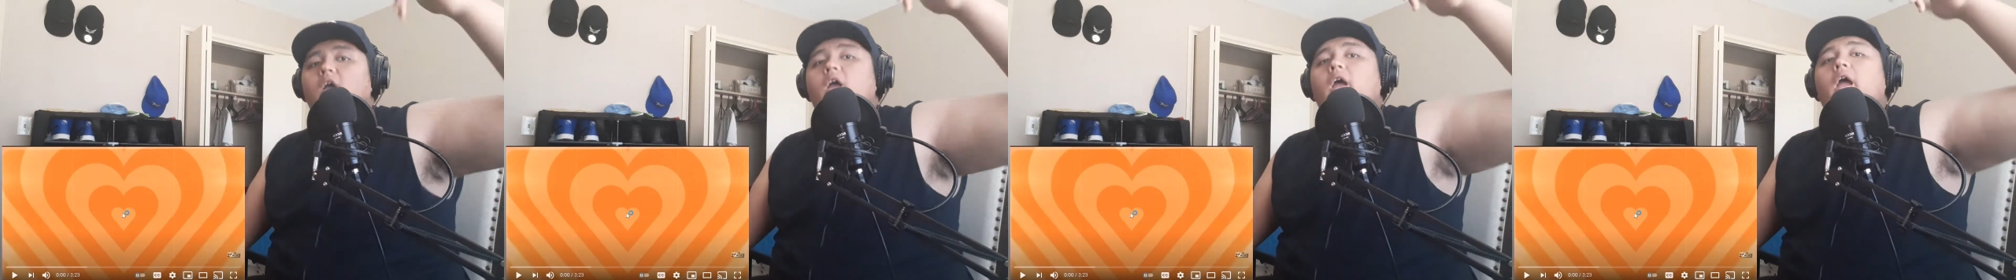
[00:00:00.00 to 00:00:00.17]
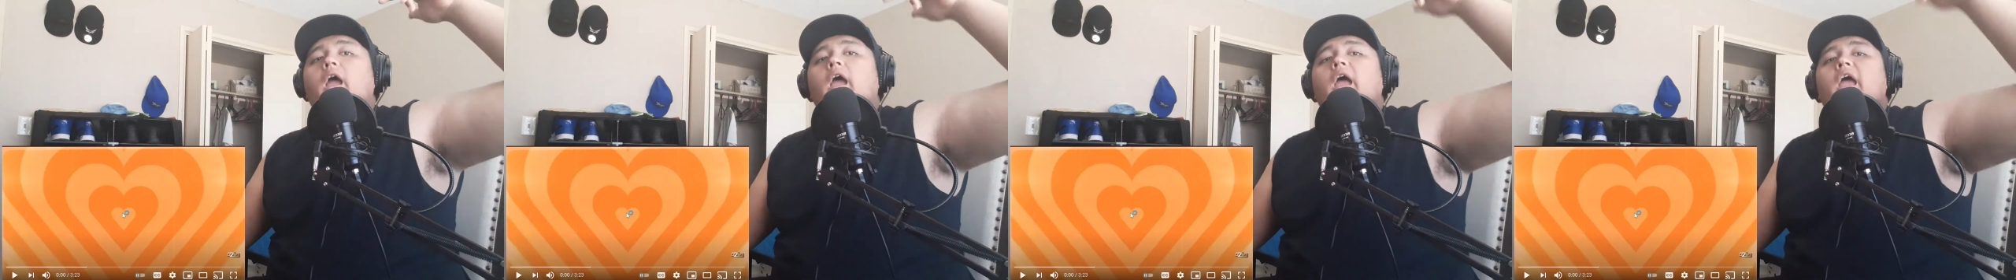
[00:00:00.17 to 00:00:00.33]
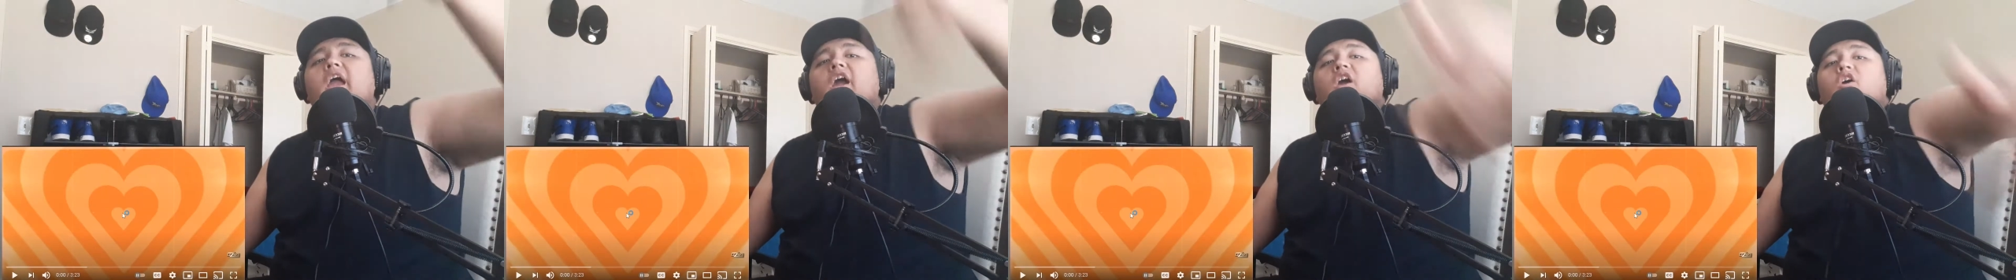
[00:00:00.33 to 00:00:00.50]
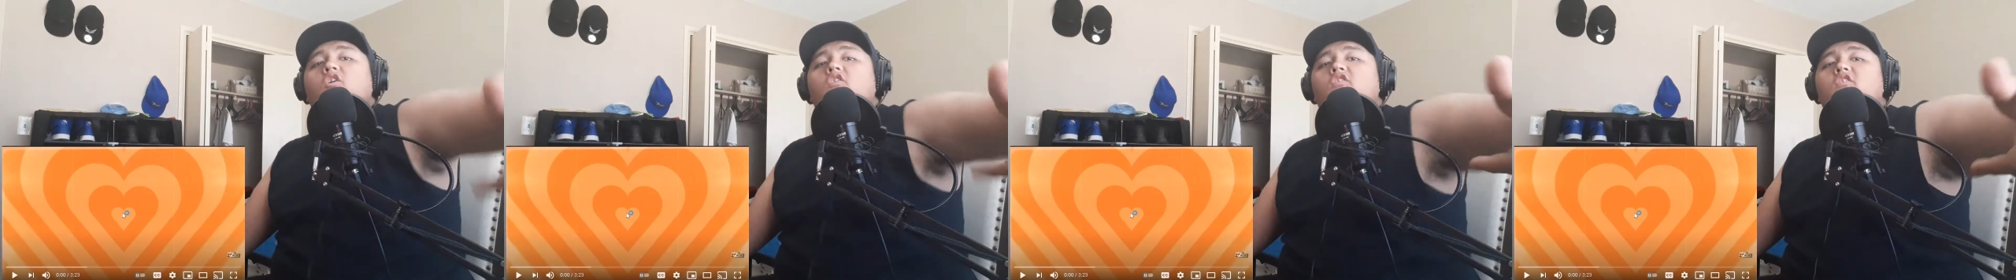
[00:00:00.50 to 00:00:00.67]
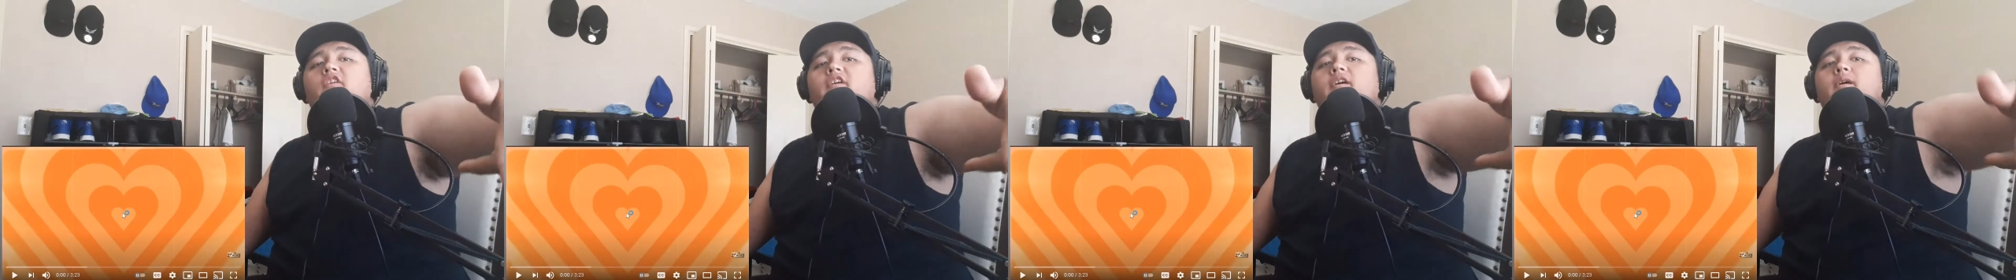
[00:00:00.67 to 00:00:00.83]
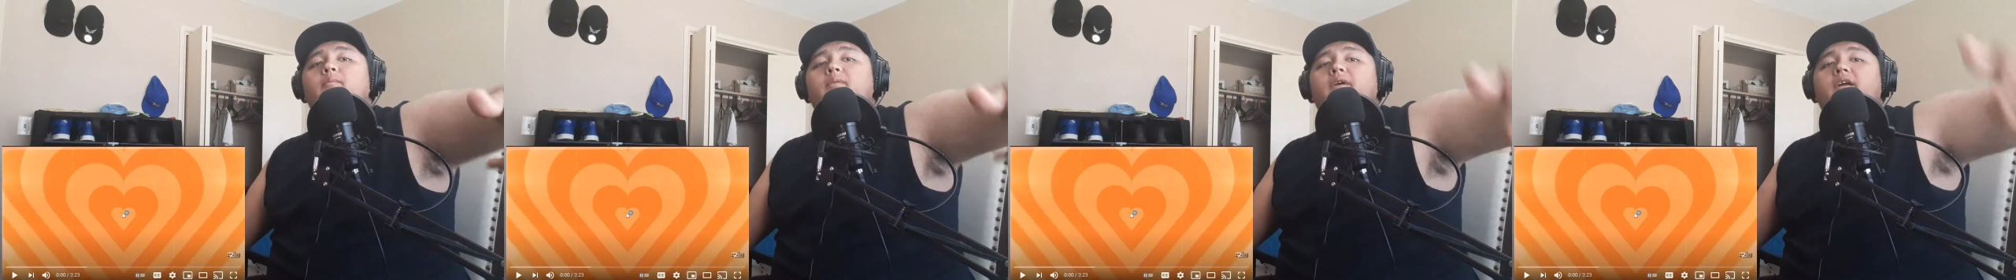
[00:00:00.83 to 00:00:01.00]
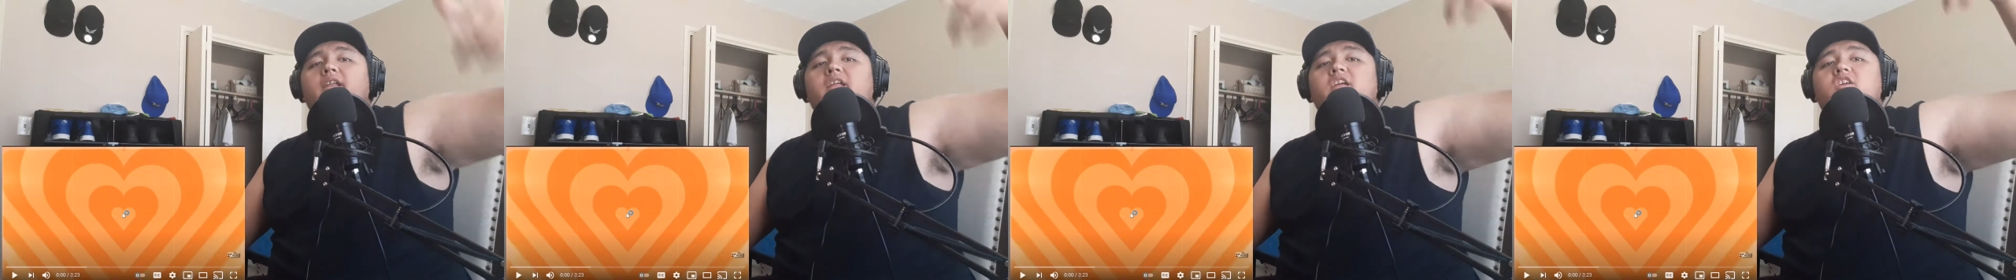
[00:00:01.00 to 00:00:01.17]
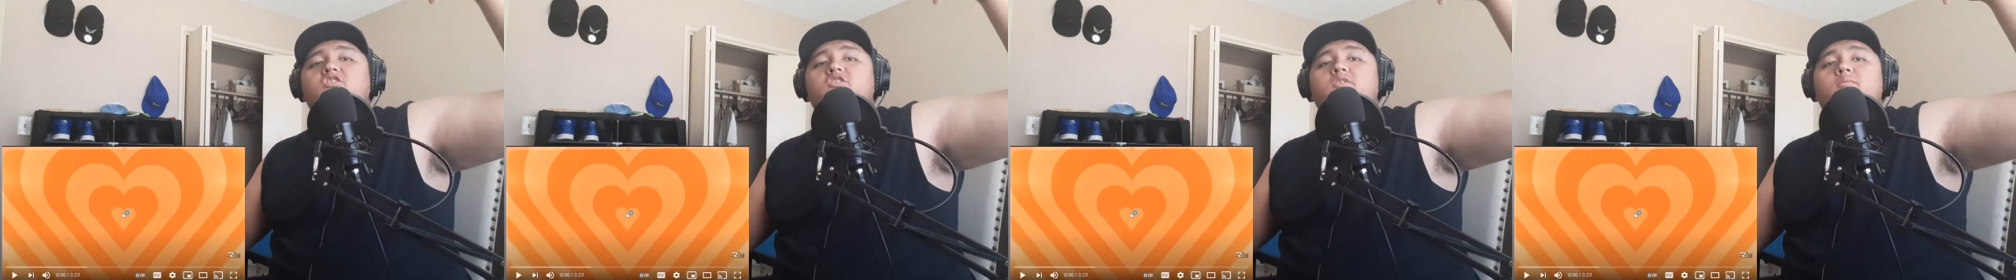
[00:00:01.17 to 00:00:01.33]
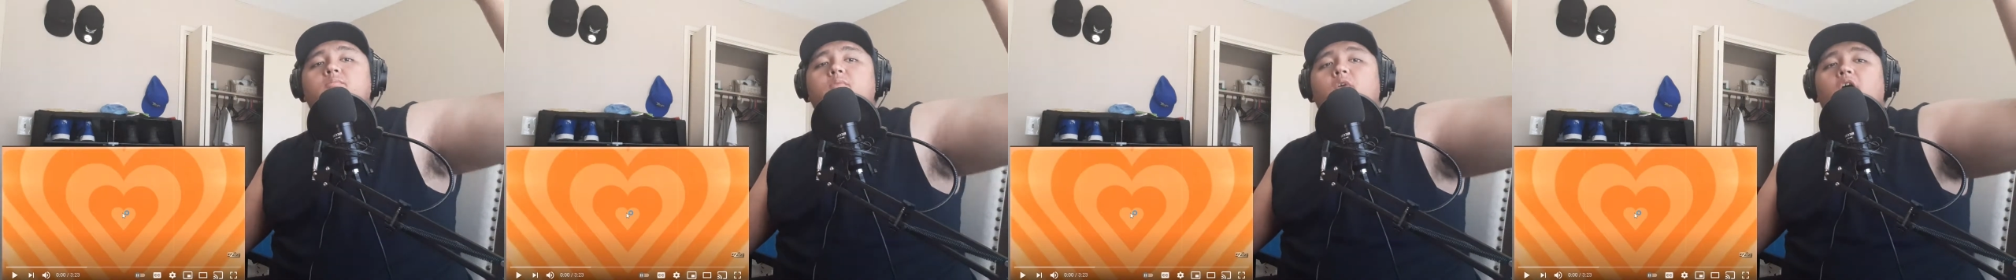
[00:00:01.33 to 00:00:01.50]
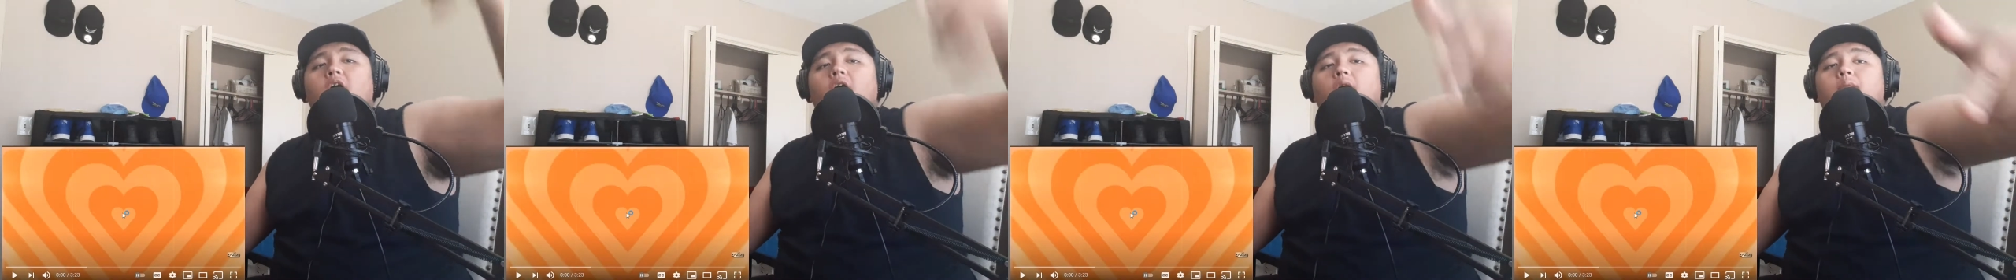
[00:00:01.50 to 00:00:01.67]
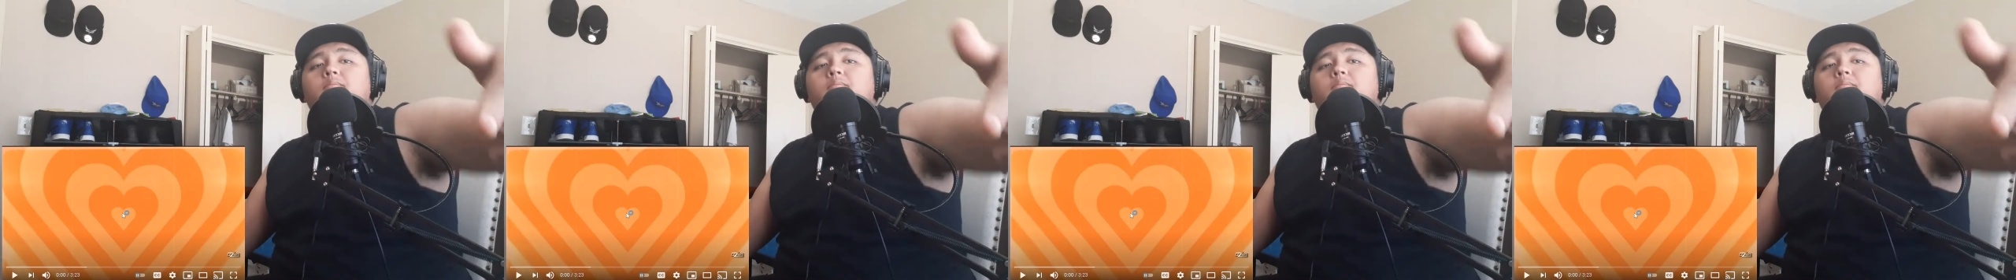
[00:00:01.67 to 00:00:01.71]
Hey, cool everybody, it's your boy